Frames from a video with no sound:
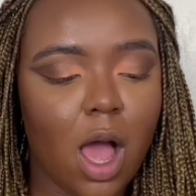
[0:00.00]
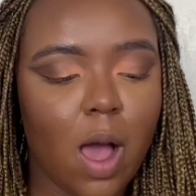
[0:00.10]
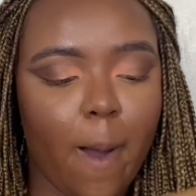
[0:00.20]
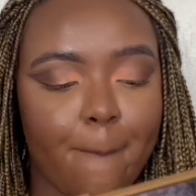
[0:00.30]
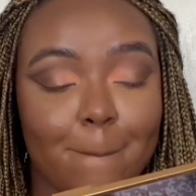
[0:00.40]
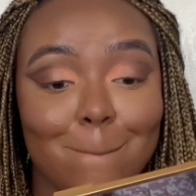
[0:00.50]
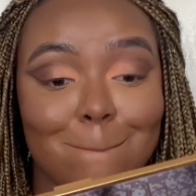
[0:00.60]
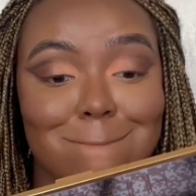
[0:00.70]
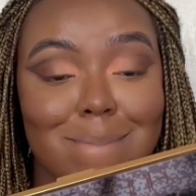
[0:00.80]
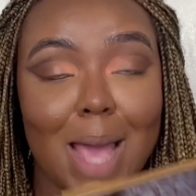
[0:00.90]

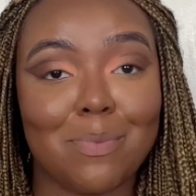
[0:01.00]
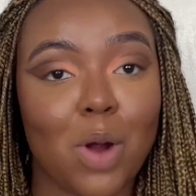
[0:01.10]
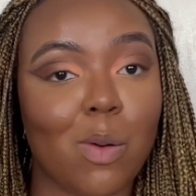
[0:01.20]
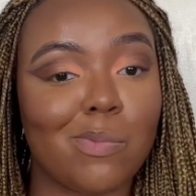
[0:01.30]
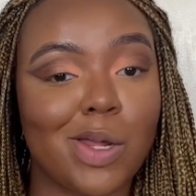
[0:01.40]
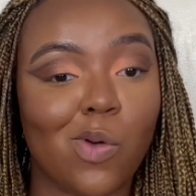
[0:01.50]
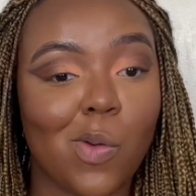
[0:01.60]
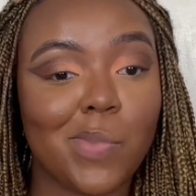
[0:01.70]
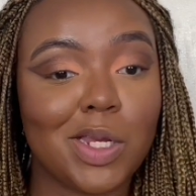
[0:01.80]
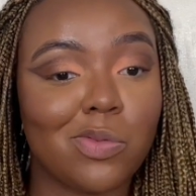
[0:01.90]
I probably
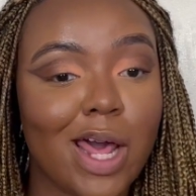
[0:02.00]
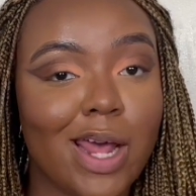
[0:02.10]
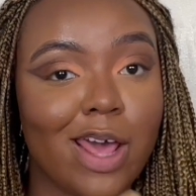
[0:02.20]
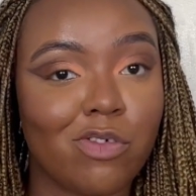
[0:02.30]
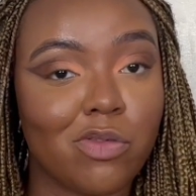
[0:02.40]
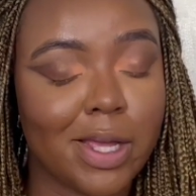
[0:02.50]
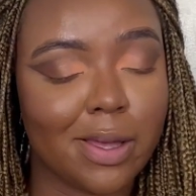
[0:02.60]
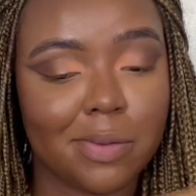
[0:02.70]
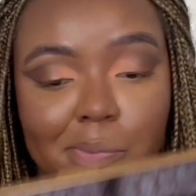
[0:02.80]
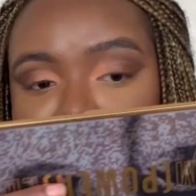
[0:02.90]
won't be doing that ever
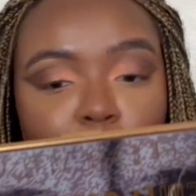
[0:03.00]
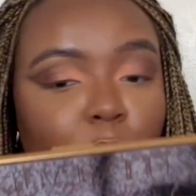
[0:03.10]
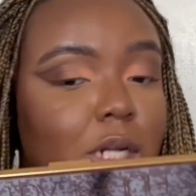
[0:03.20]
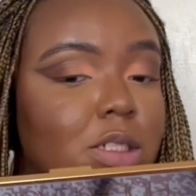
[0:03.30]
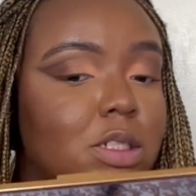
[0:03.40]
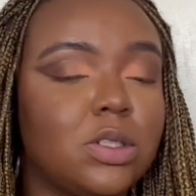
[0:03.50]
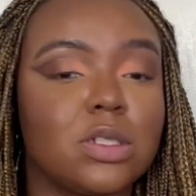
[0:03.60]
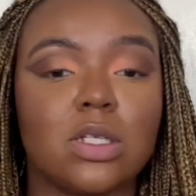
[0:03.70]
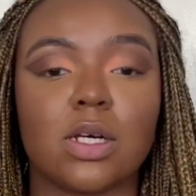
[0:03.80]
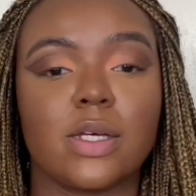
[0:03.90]
again. If I wanted to do
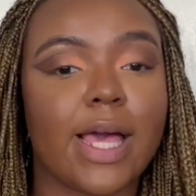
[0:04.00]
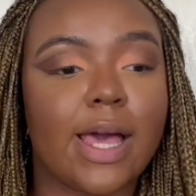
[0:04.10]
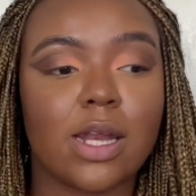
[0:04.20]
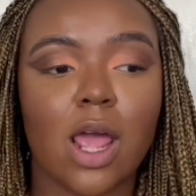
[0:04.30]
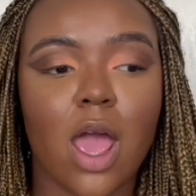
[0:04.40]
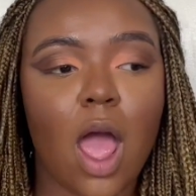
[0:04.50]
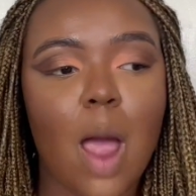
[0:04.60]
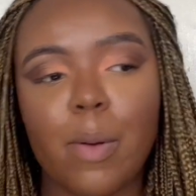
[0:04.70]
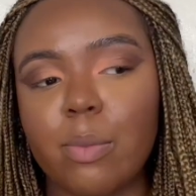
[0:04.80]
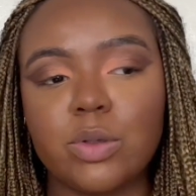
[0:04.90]
this look again, I
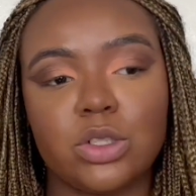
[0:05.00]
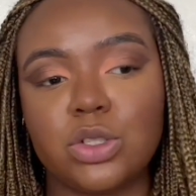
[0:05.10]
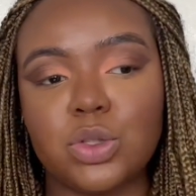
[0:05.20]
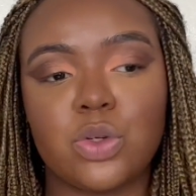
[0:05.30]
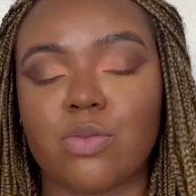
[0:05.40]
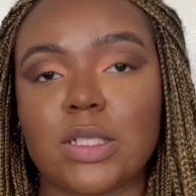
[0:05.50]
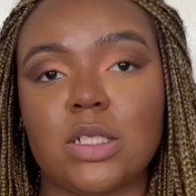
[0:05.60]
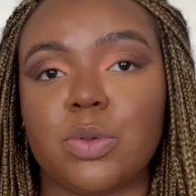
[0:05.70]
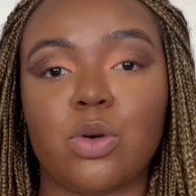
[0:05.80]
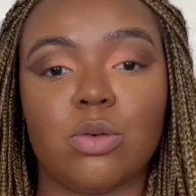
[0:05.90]
probably just use one of my
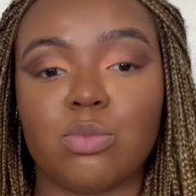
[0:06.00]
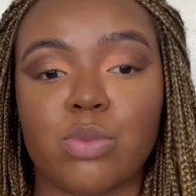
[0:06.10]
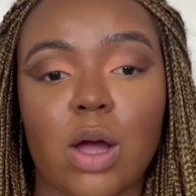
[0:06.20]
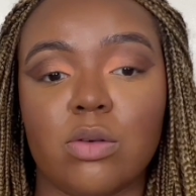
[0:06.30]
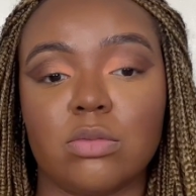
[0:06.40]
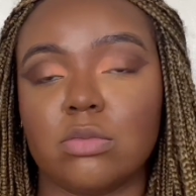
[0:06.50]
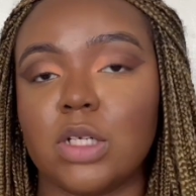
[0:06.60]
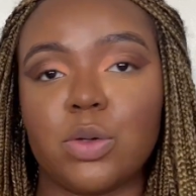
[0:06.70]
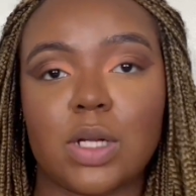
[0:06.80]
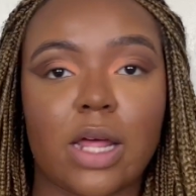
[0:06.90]
typical brown
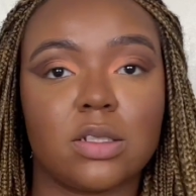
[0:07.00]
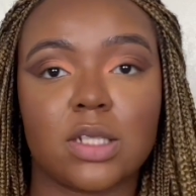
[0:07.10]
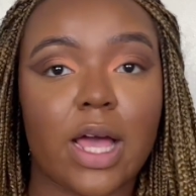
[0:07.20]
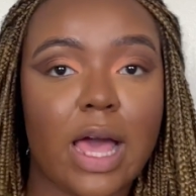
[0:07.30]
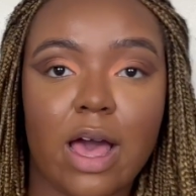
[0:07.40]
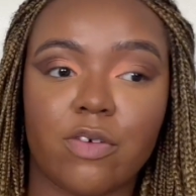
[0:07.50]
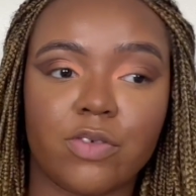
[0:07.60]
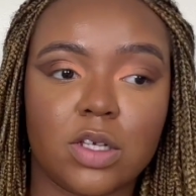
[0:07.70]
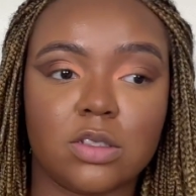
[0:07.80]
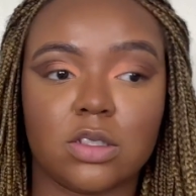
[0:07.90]
liquid liners I have,
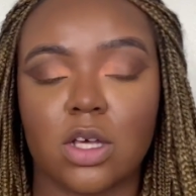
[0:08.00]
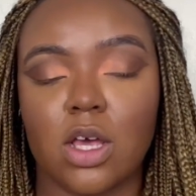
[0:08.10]
because